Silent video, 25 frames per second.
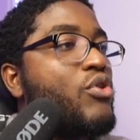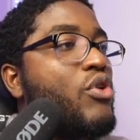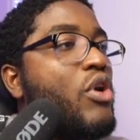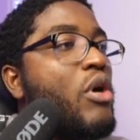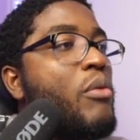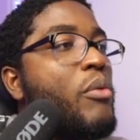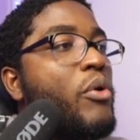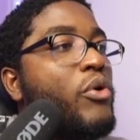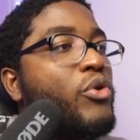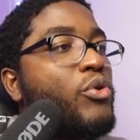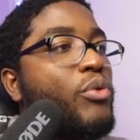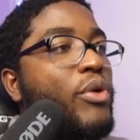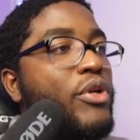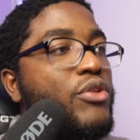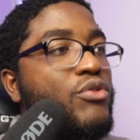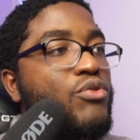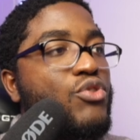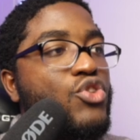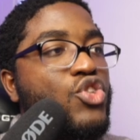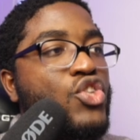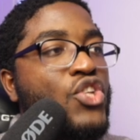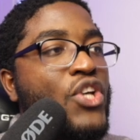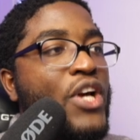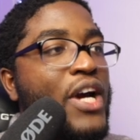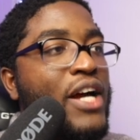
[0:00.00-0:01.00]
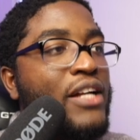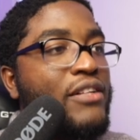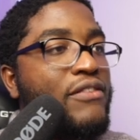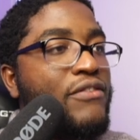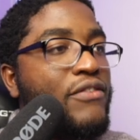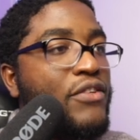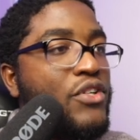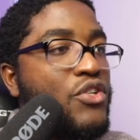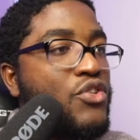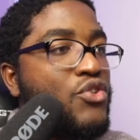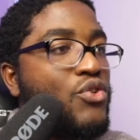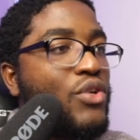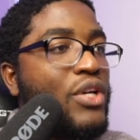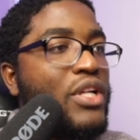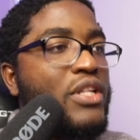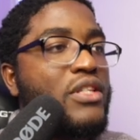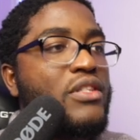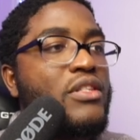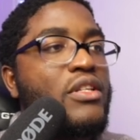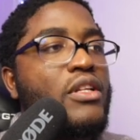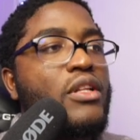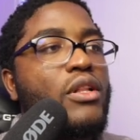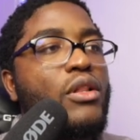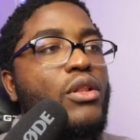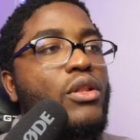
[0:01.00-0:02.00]
you come all the way to Chatverse, you can
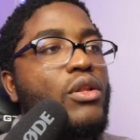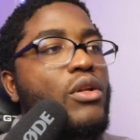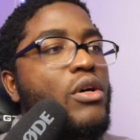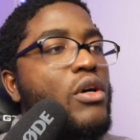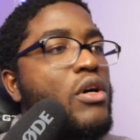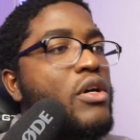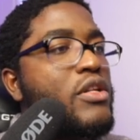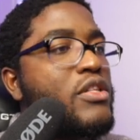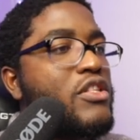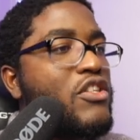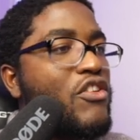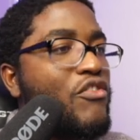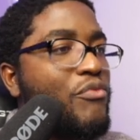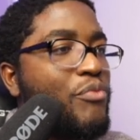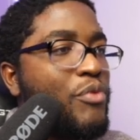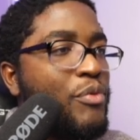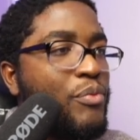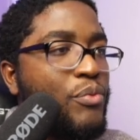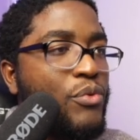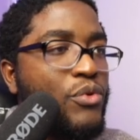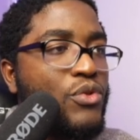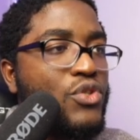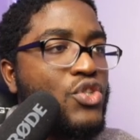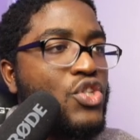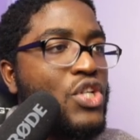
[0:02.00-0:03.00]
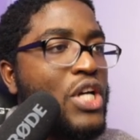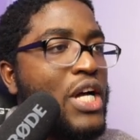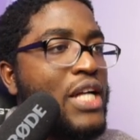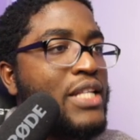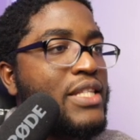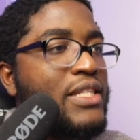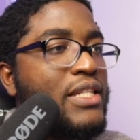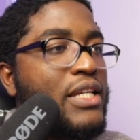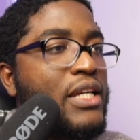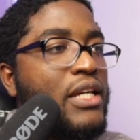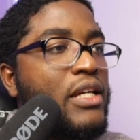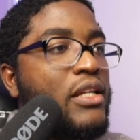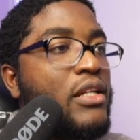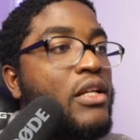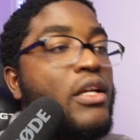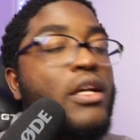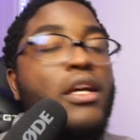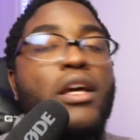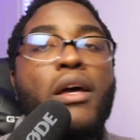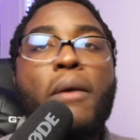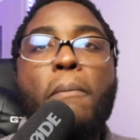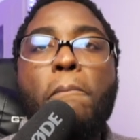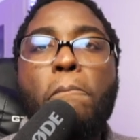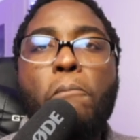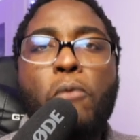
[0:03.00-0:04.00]
see lots of people chatting.
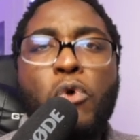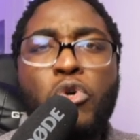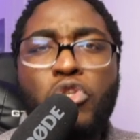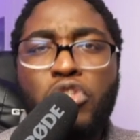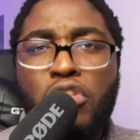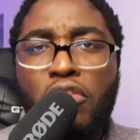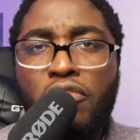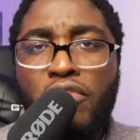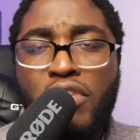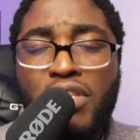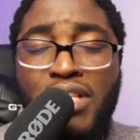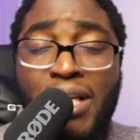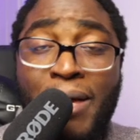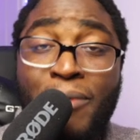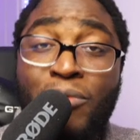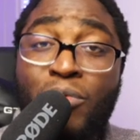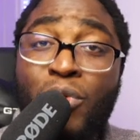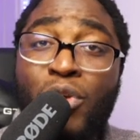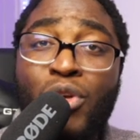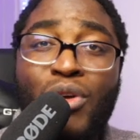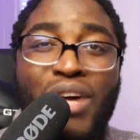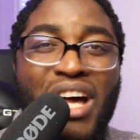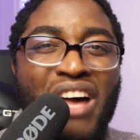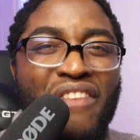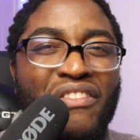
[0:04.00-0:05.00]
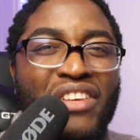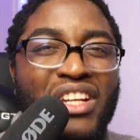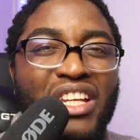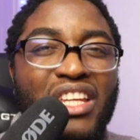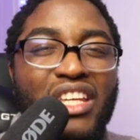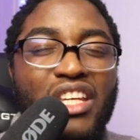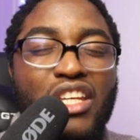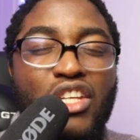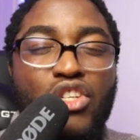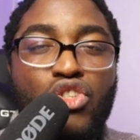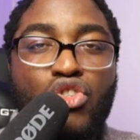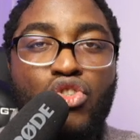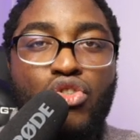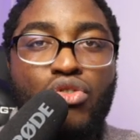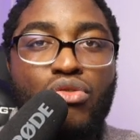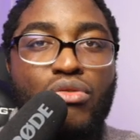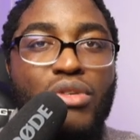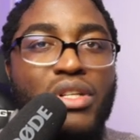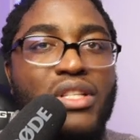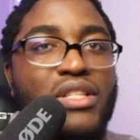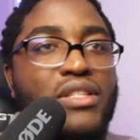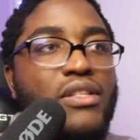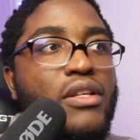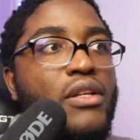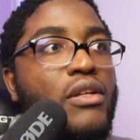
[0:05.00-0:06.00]
Most of the times when you have an
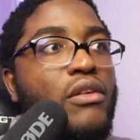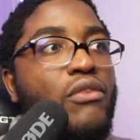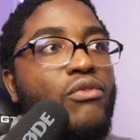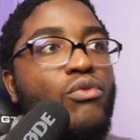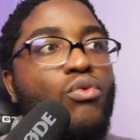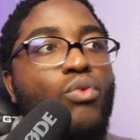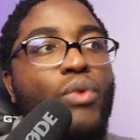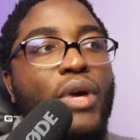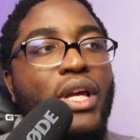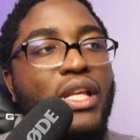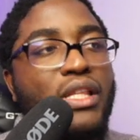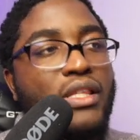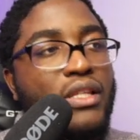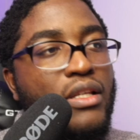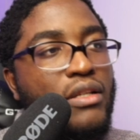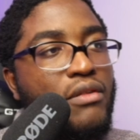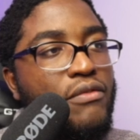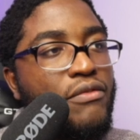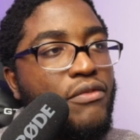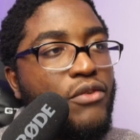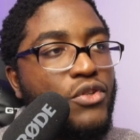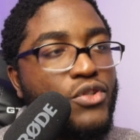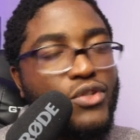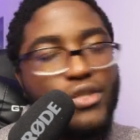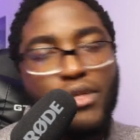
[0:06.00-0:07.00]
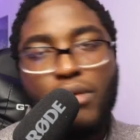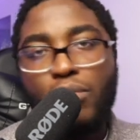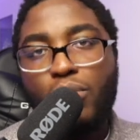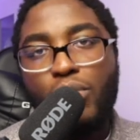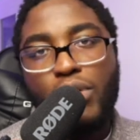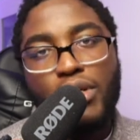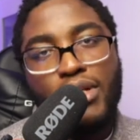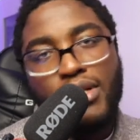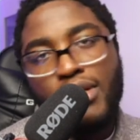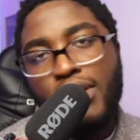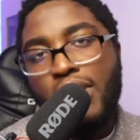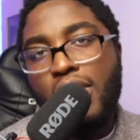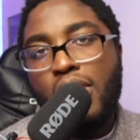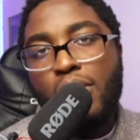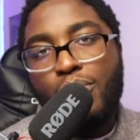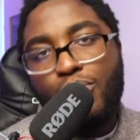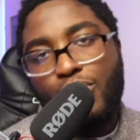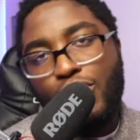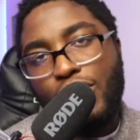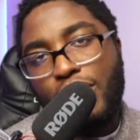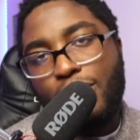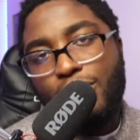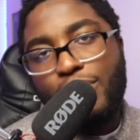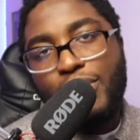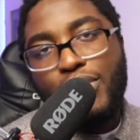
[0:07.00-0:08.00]
issue, instead of waiting for someone
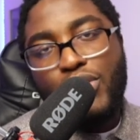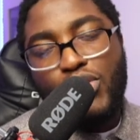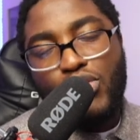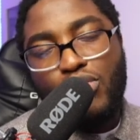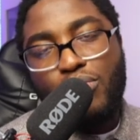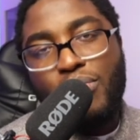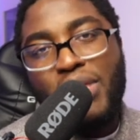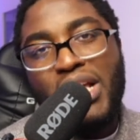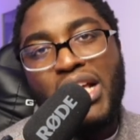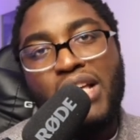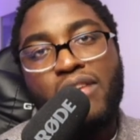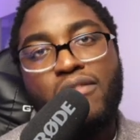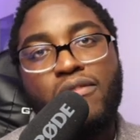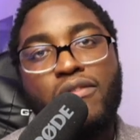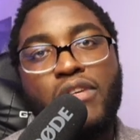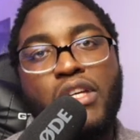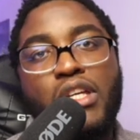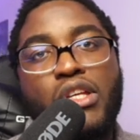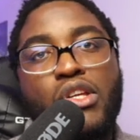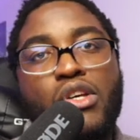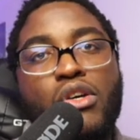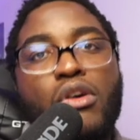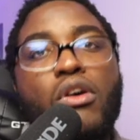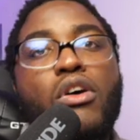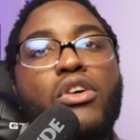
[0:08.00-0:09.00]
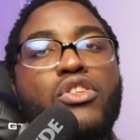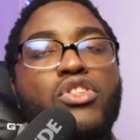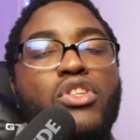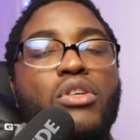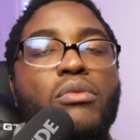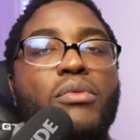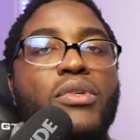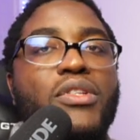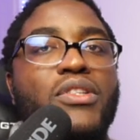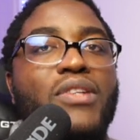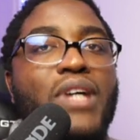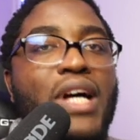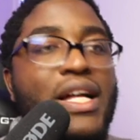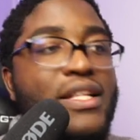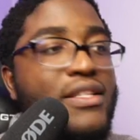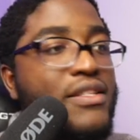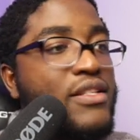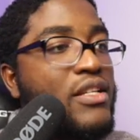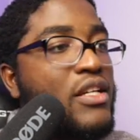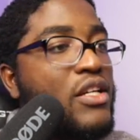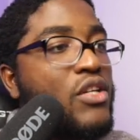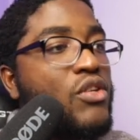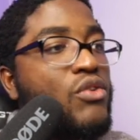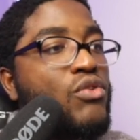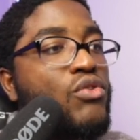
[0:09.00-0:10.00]
probably to make a video or someone to
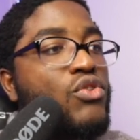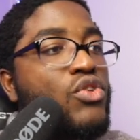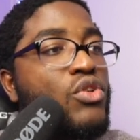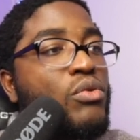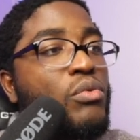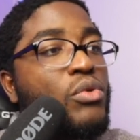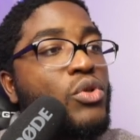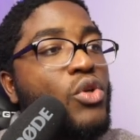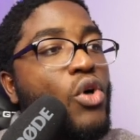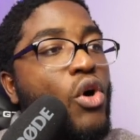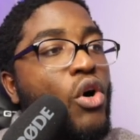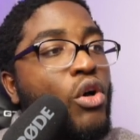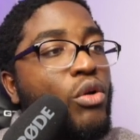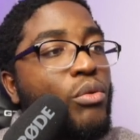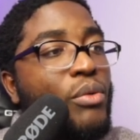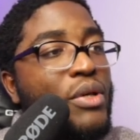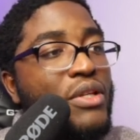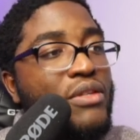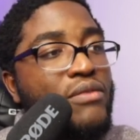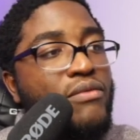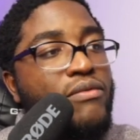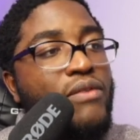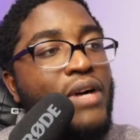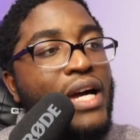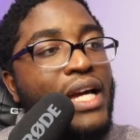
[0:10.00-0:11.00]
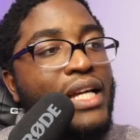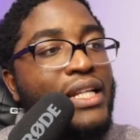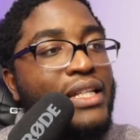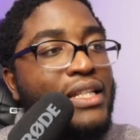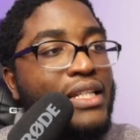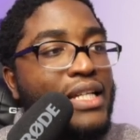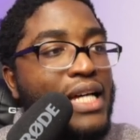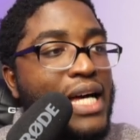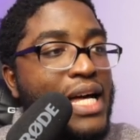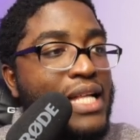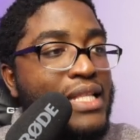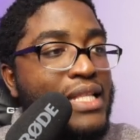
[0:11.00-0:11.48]
answer you, you would always find the